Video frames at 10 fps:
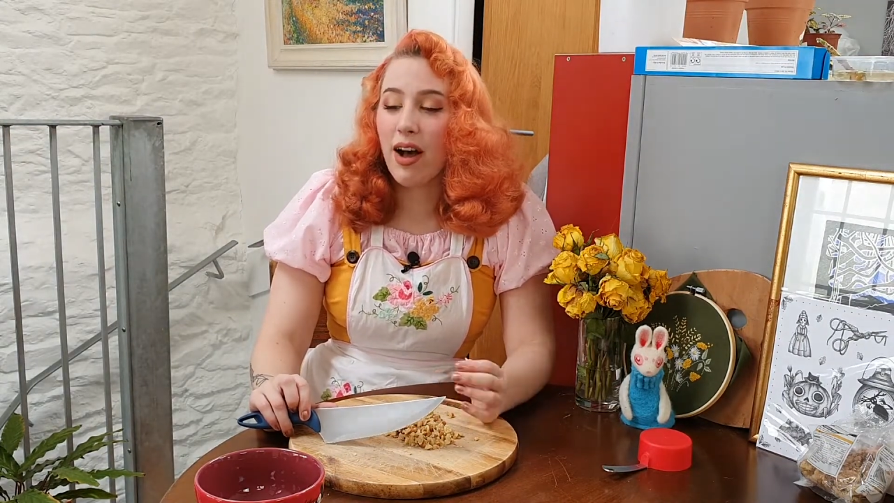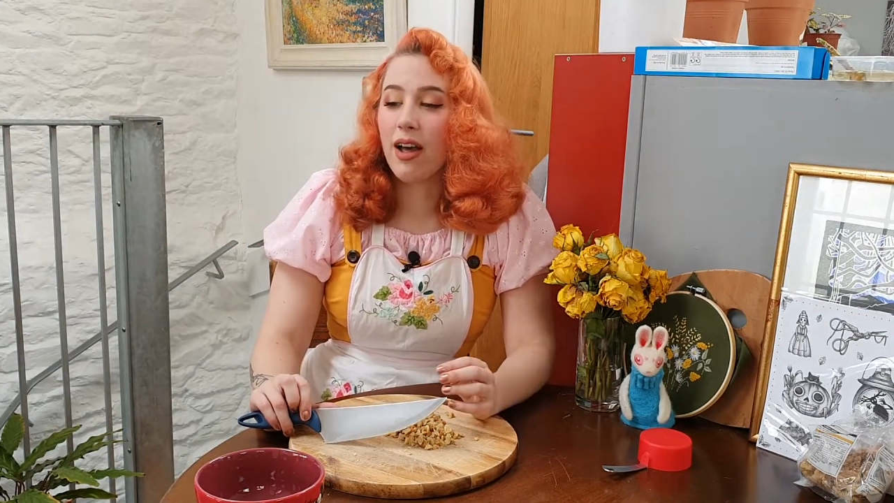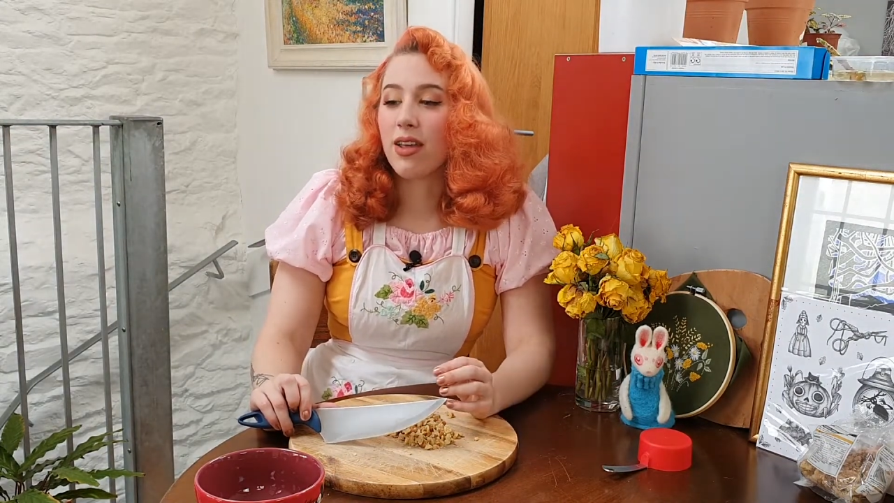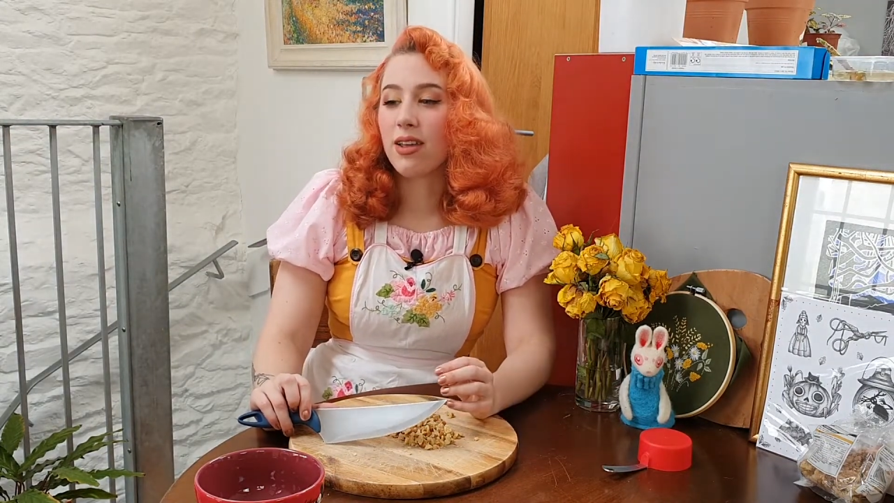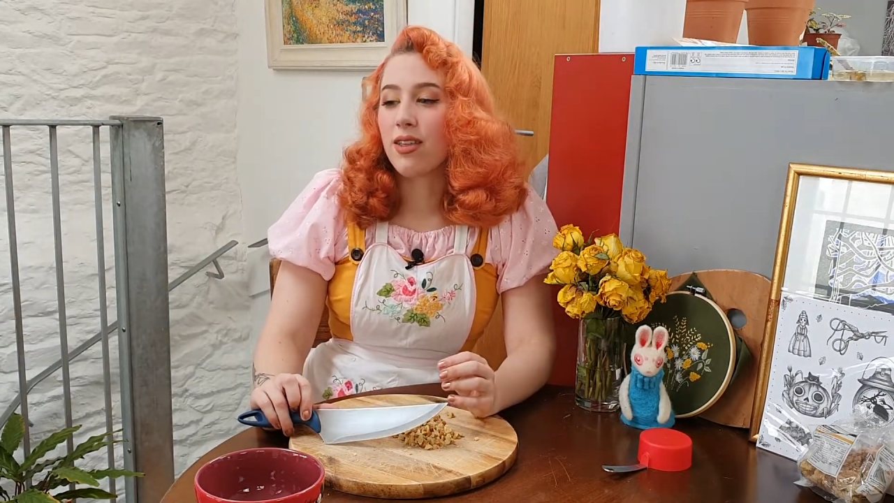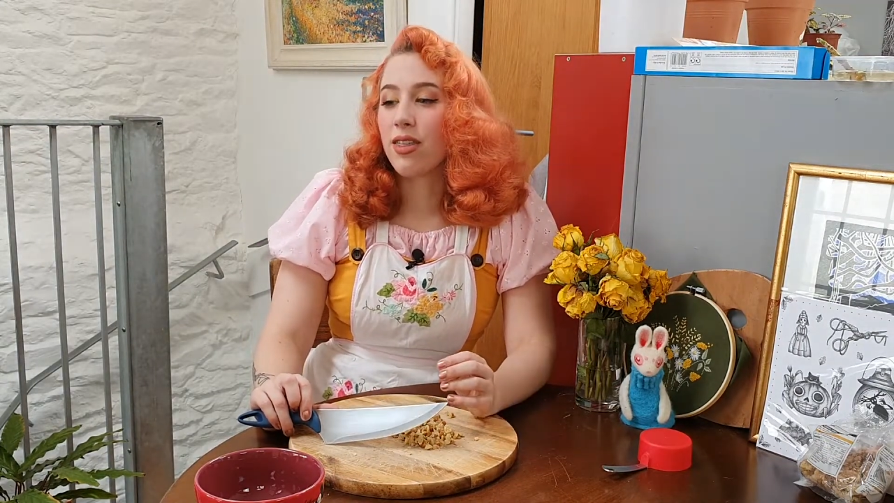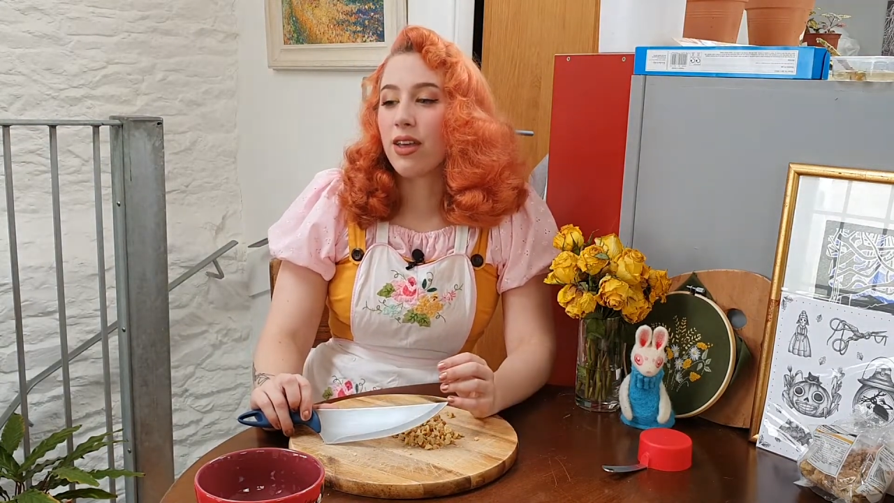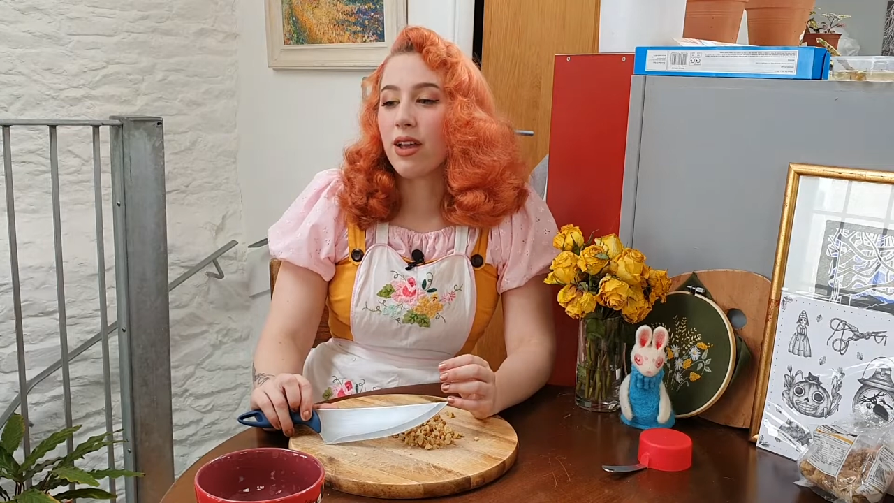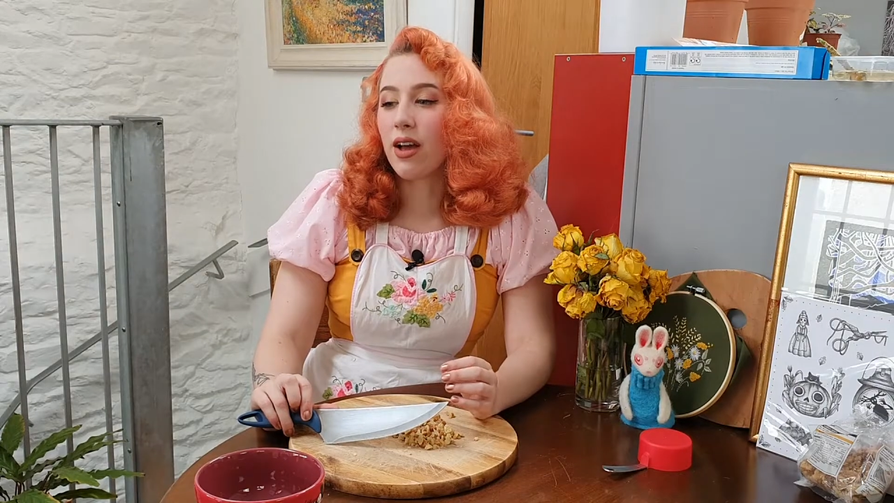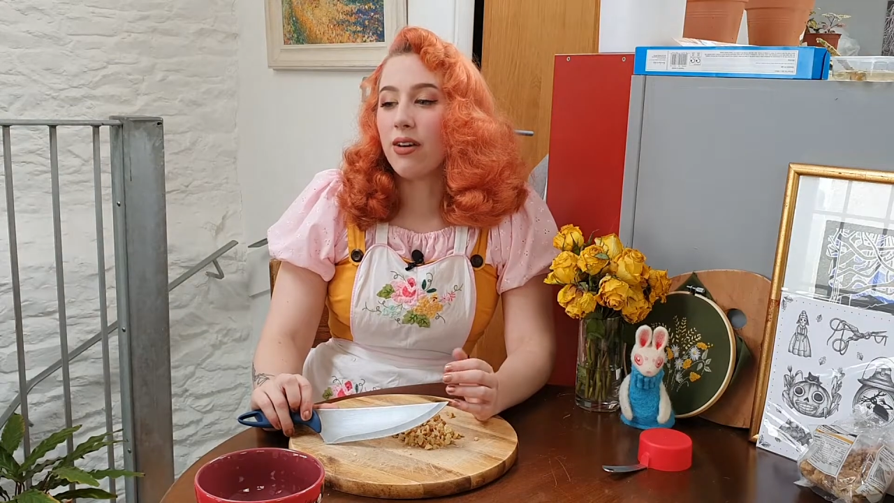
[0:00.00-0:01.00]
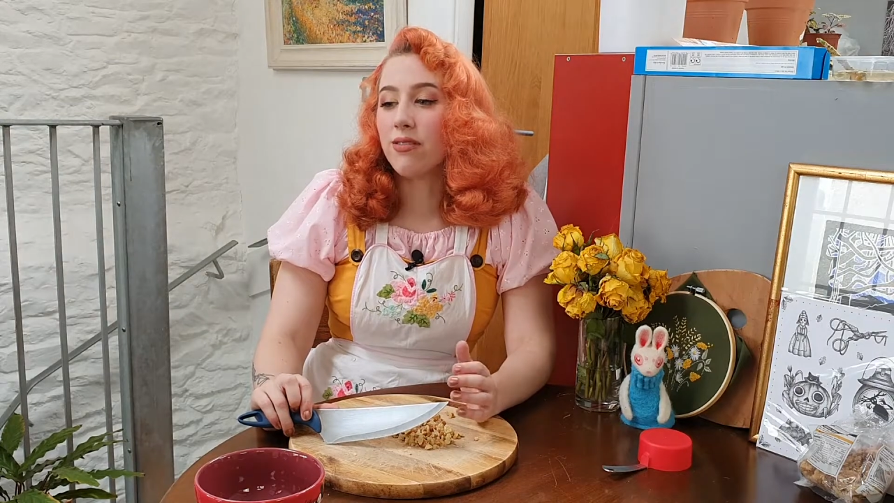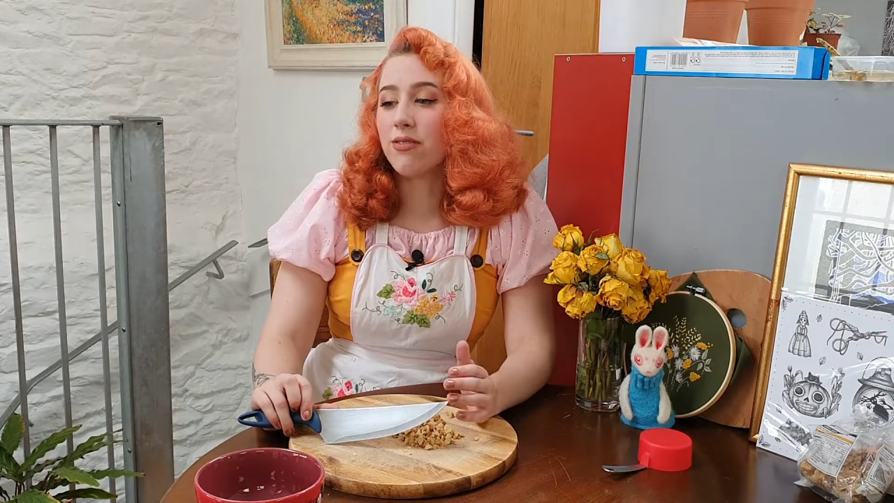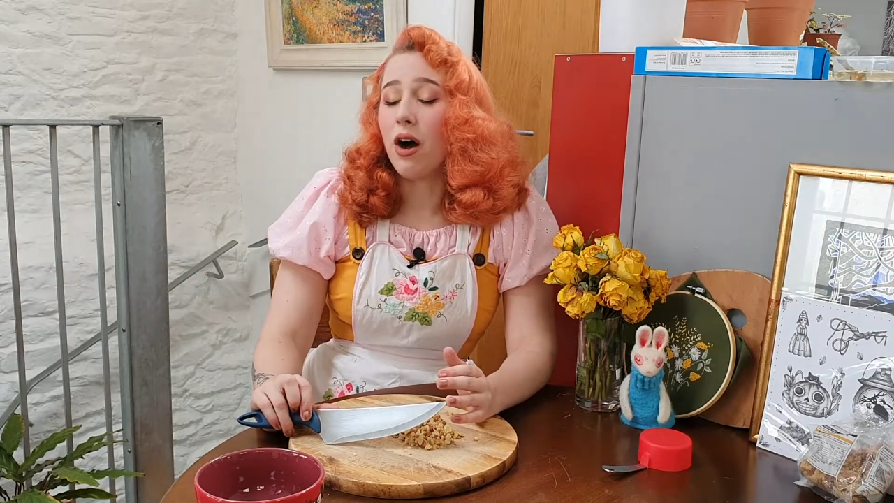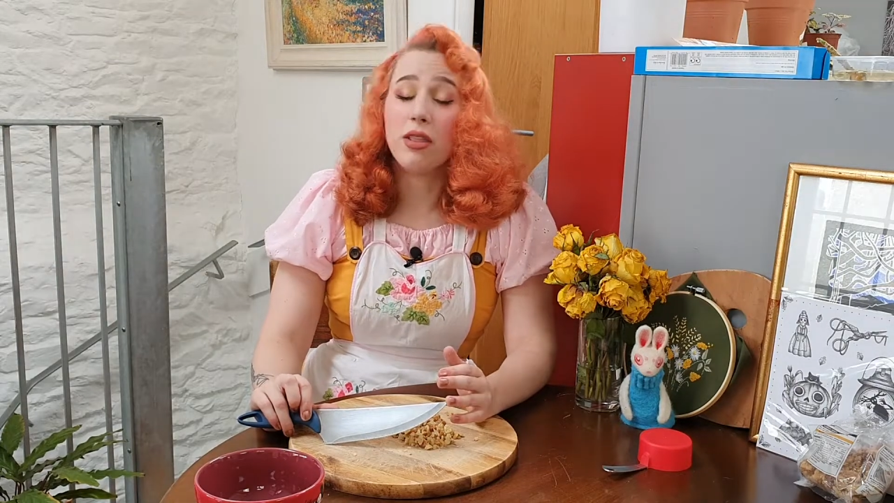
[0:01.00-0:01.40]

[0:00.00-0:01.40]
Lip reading: I think of